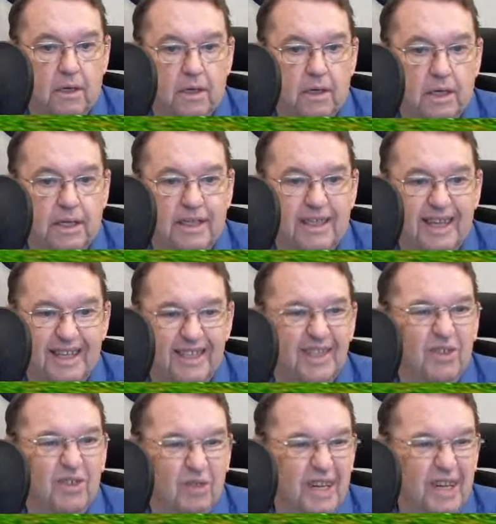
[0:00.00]
It
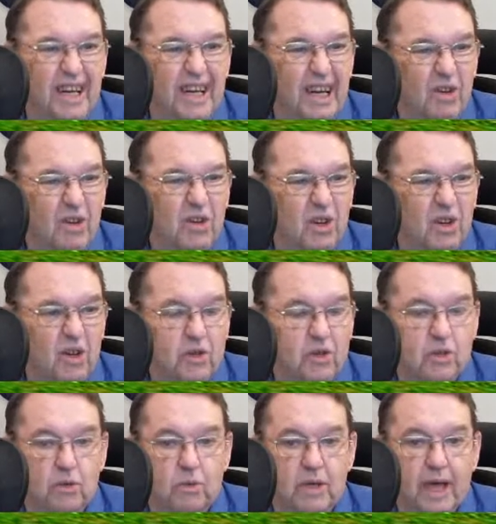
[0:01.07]
doesn't really look good.
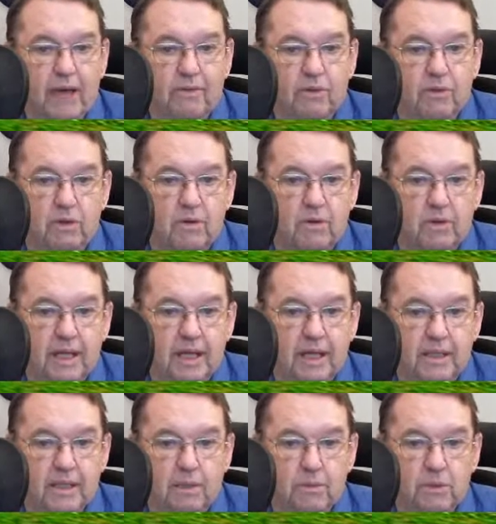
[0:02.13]
So we have to get
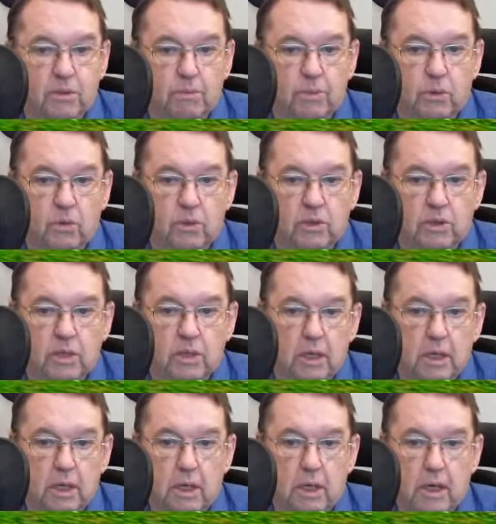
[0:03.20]
some supports.
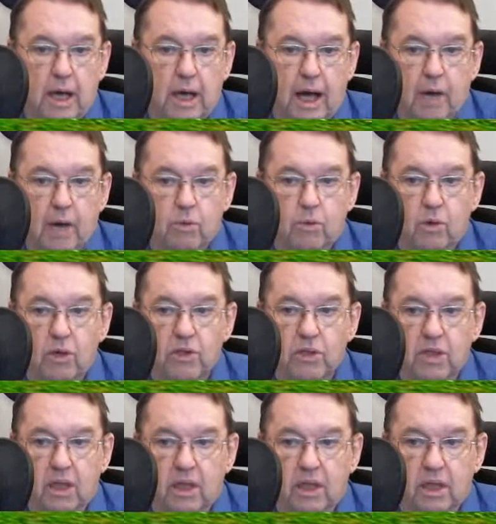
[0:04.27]
I was
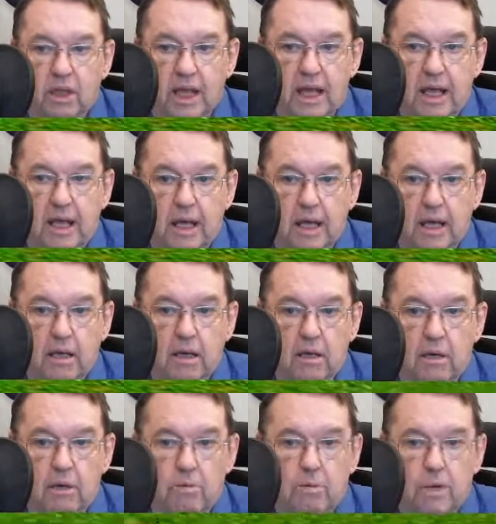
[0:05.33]
thinking
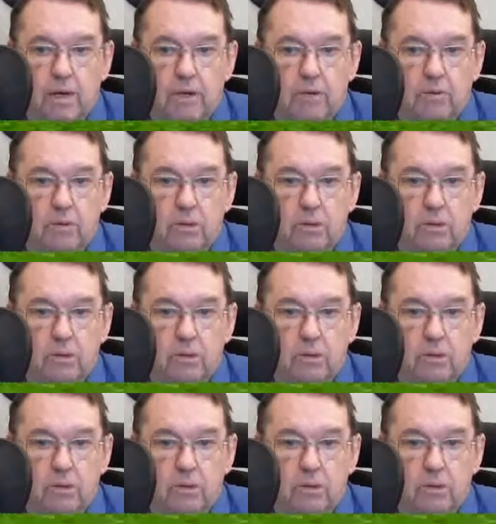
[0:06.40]
about